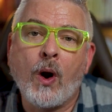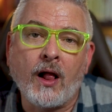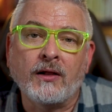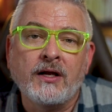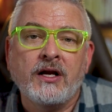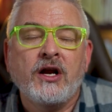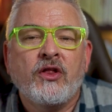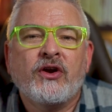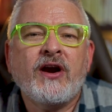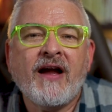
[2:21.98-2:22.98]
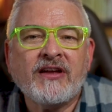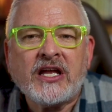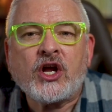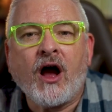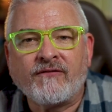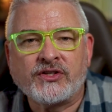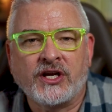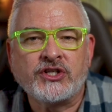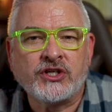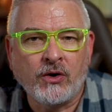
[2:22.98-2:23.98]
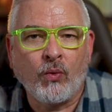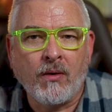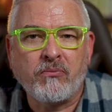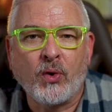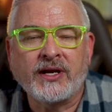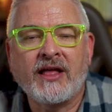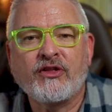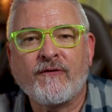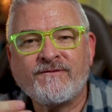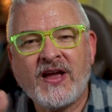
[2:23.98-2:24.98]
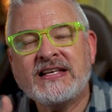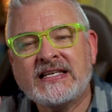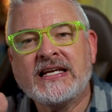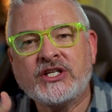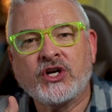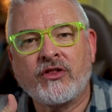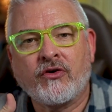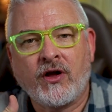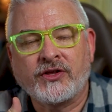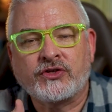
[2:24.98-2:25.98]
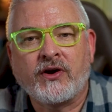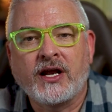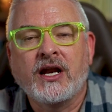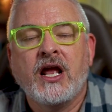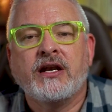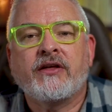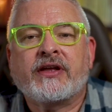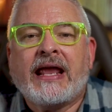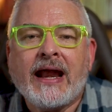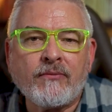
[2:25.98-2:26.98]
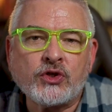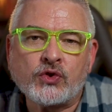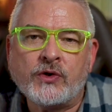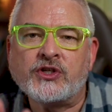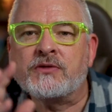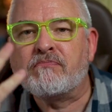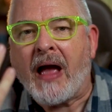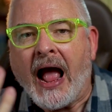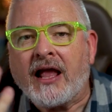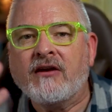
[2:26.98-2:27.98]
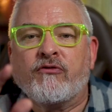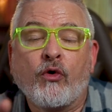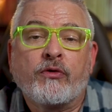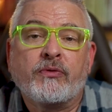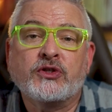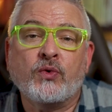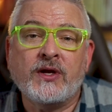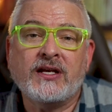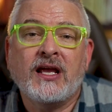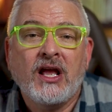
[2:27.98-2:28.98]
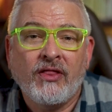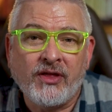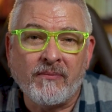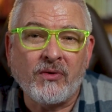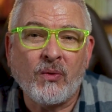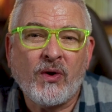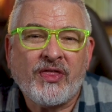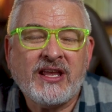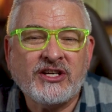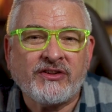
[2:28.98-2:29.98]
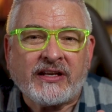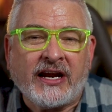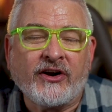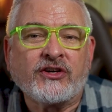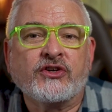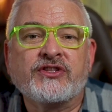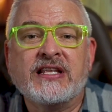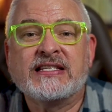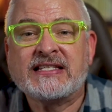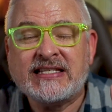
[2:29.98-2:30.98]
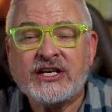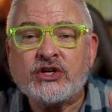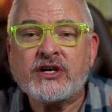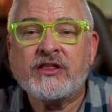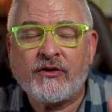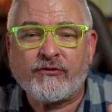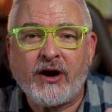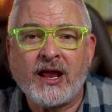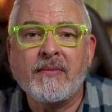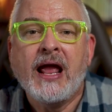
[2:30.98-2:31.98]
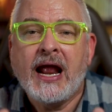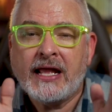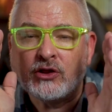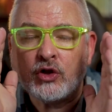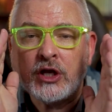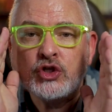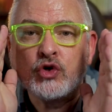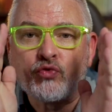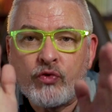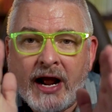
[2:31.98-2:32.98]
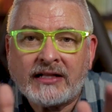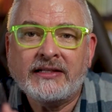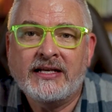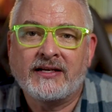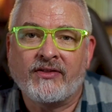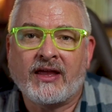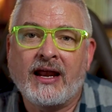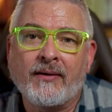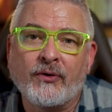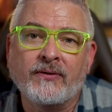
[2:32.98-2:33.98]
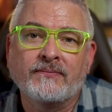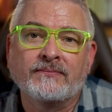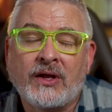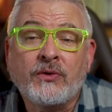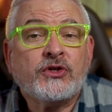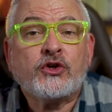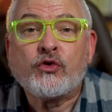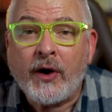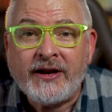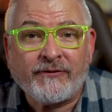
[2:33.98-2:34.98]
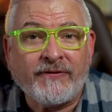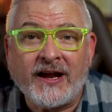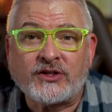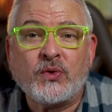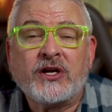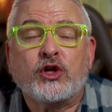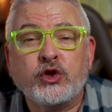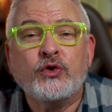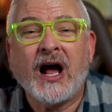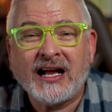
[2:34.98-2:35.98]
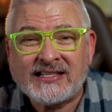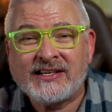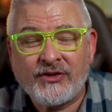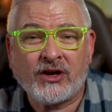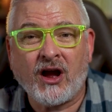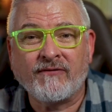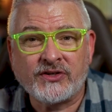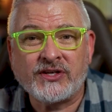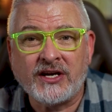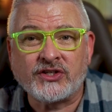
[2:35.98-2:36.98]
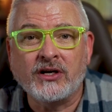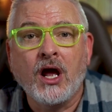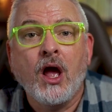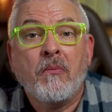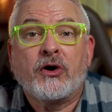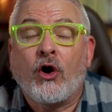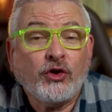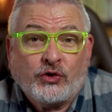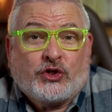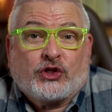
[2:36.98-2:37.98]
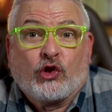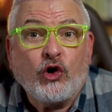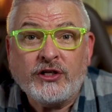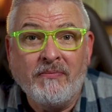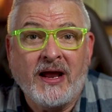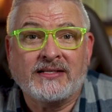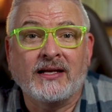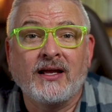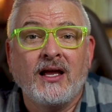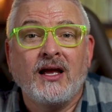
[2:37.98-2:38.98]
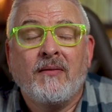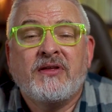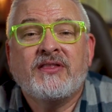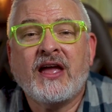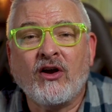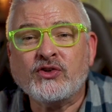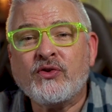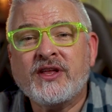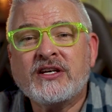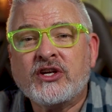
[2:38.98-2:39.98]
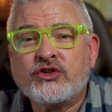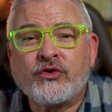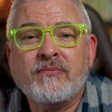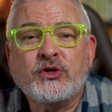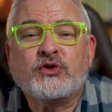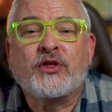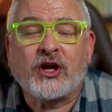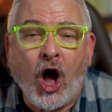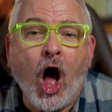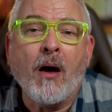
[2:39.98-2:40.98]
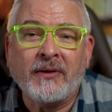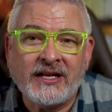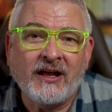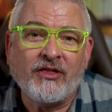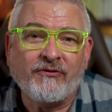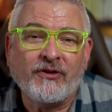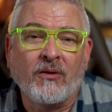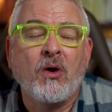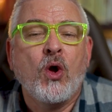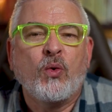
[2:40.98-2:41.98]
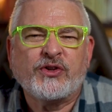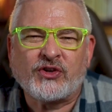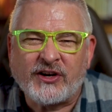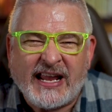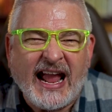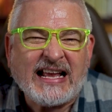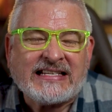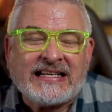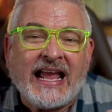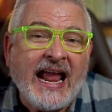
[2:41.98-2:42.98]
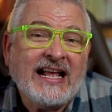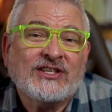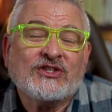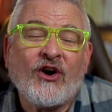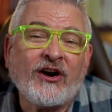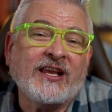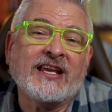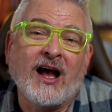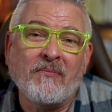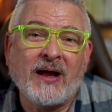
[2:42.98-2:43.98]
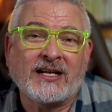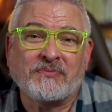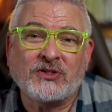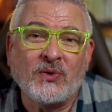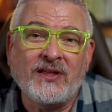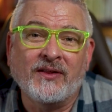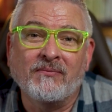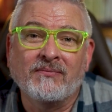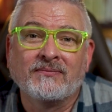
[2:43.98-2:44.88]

well. They're having a conversation at one point, and they're facing each other on the train. Now, the camera switches back and forth between them, with each of the characters then centered in the frame and looking directly into the camera. It was a great effect to include us in the conversation, but it also just looked amazing. I mean, they also then contribute to the comedy of the film, with sarcastic and snarky comebacks between them.